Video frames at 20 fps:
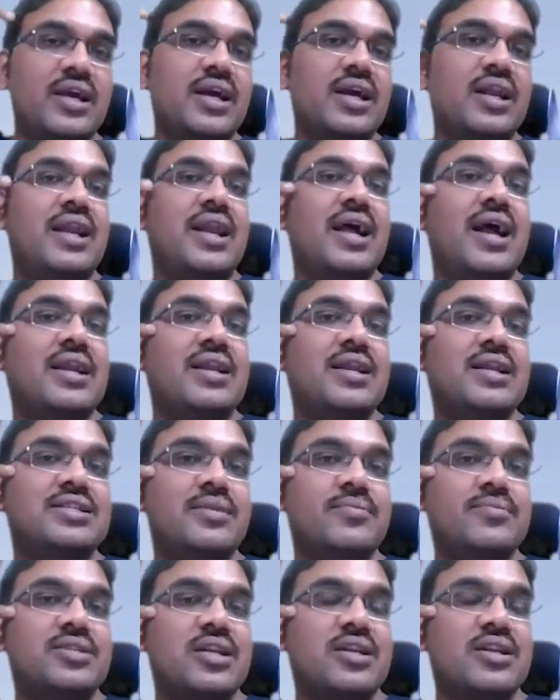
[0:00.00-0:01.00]
Lateral
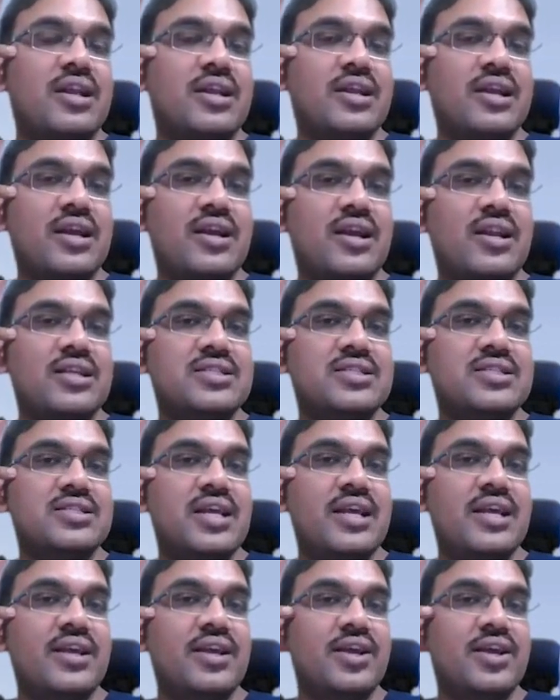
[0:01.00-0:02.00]
semicircular canal
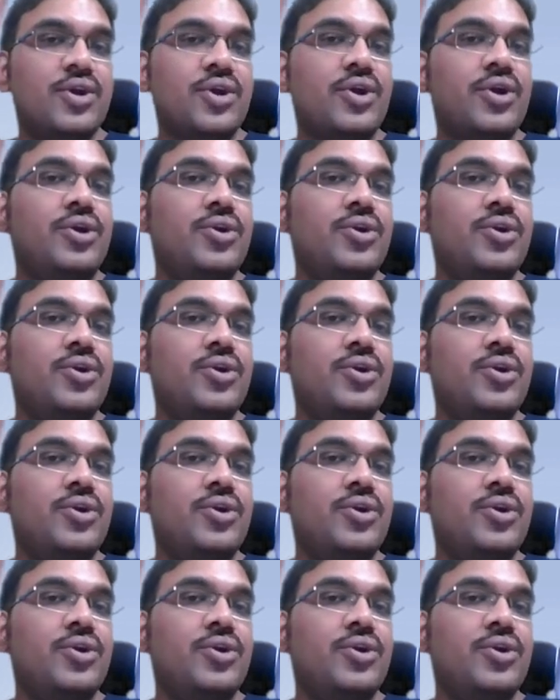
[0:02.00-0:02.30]
is lying.